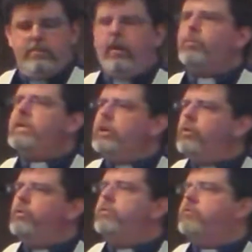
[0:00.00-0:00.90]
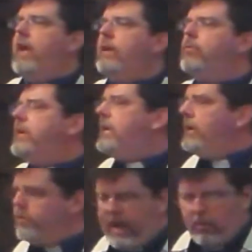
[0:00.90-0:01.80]
But we use and we
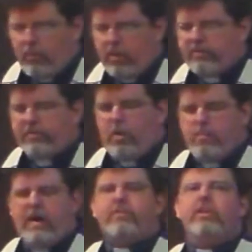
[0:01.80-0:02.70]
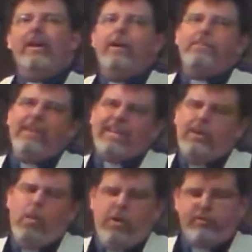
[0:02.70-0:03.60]
hear that word so much that it
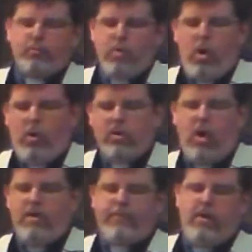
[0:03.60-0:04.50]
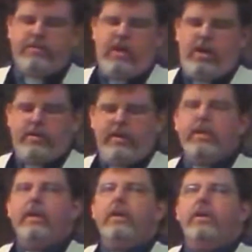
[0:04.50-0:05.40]
can almost roll off our tongue
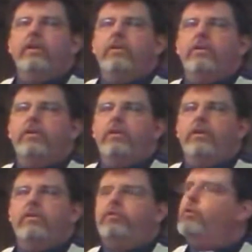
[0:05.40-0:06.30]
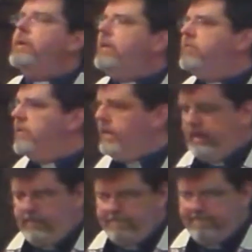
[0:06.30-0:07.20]
too easily.
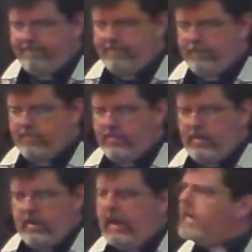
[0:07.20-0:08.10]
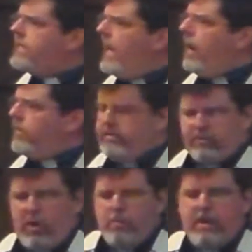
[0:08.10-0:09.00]
It carries
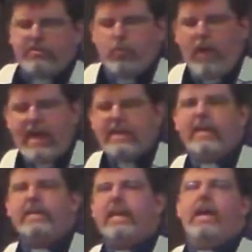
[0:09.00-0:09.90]
so much weight, and